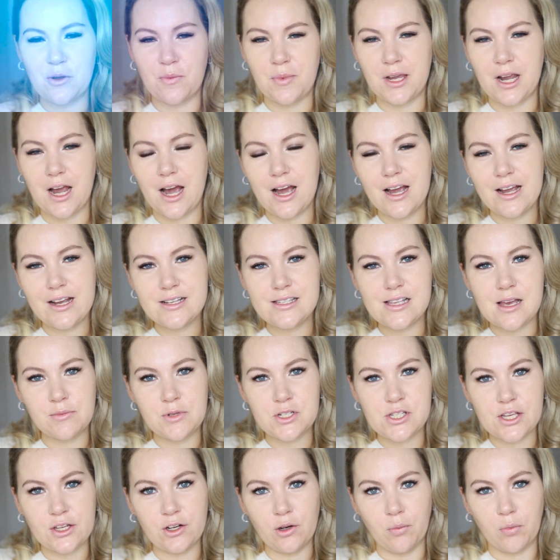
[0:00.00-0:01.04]
up the eyes, I'm
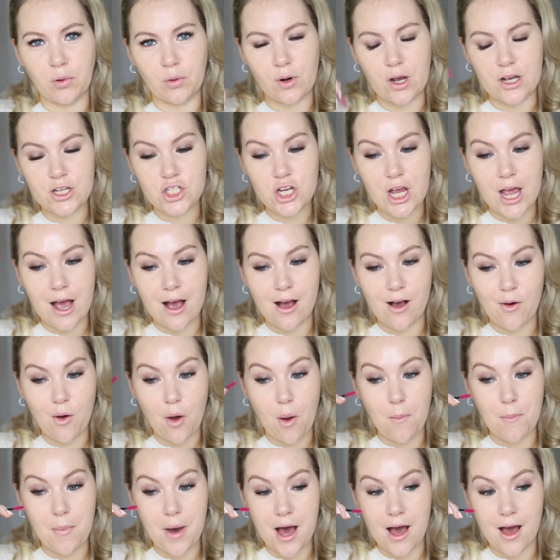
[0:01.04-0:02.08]
just gonna brush
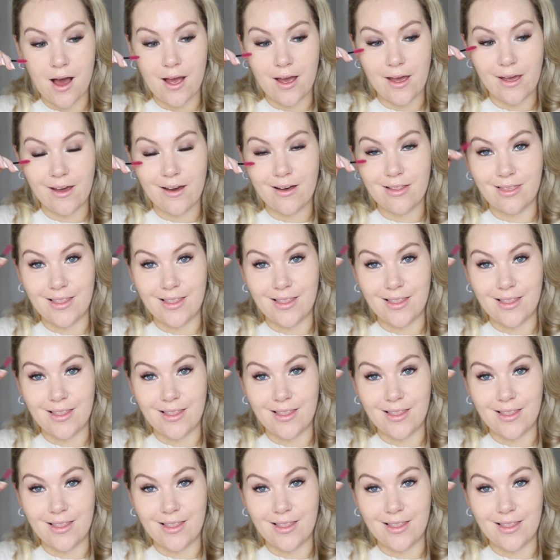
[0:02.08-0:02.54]
out my